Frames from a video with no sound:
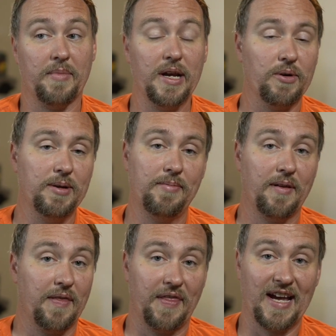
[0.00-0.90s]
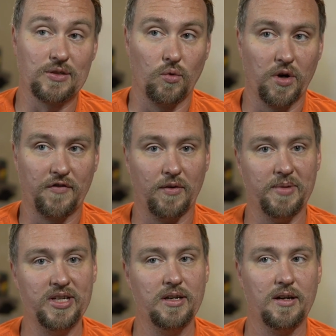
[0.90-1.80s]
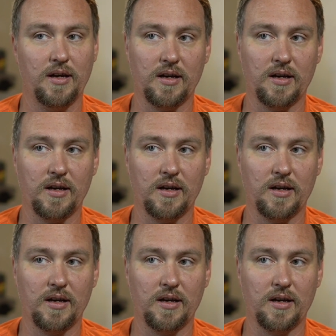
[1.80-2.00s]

anyway, that's what worked for me.